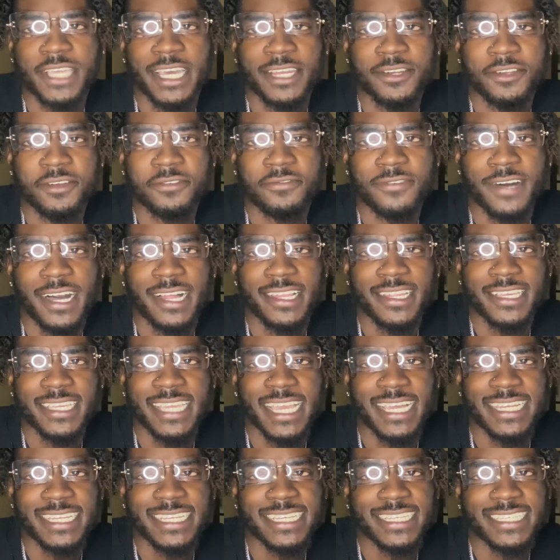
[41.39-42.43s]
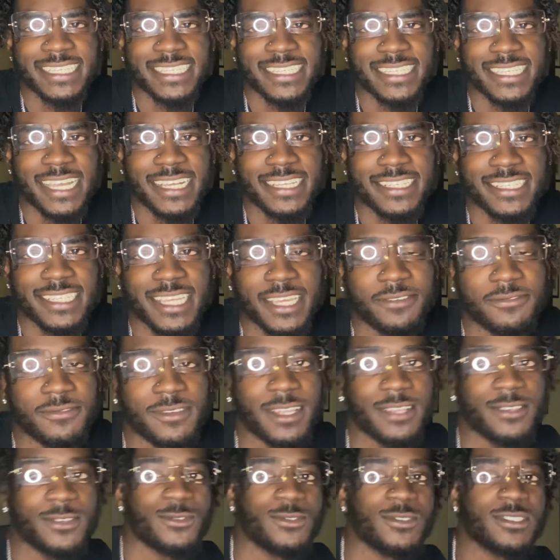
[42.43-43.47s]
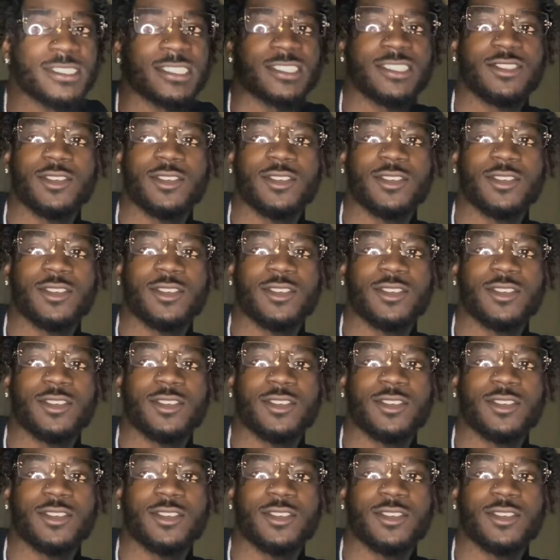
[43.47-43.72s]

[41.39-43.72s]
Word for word: Y'all know the vibe, y'all niggas subscribe to the channel if y'all new.